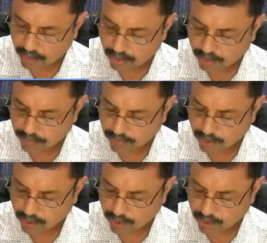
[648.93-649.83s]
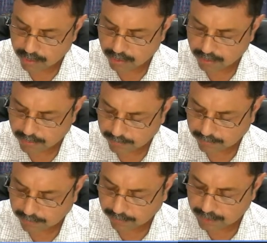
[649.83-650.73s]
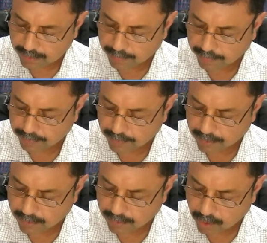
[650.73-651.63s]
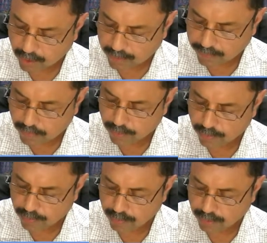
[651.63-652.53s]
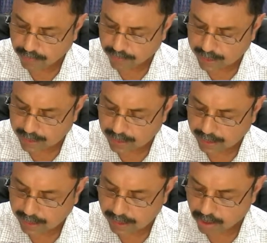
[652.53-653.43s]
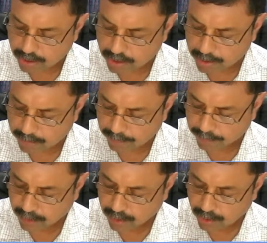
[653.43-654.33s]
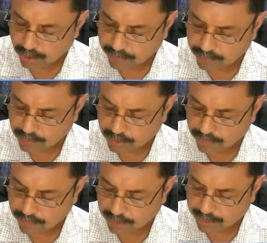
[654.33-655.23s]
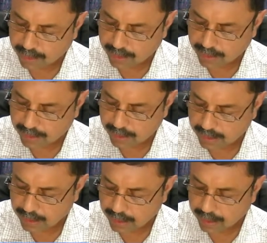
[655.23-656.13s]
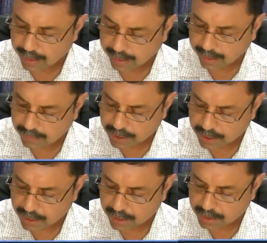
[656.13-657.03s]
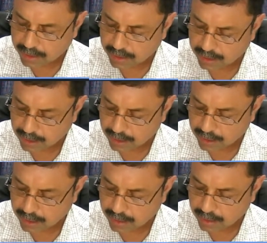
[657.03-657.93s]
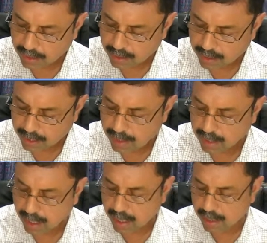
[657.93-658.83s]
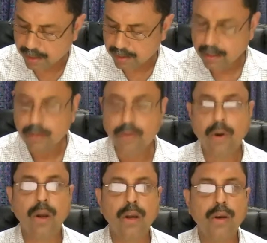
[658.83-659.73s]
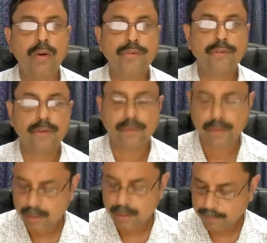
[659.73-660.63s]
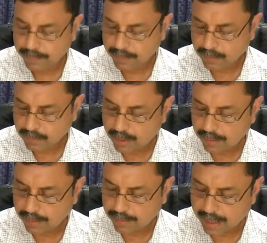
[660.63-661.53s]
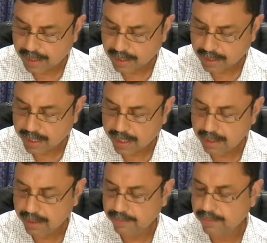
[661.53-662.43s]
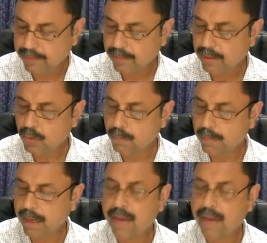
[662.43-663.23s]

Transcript: for systems, you have to define K naught, you have to define the activation energy E, and R you all know. So this reaction kinetics you may have to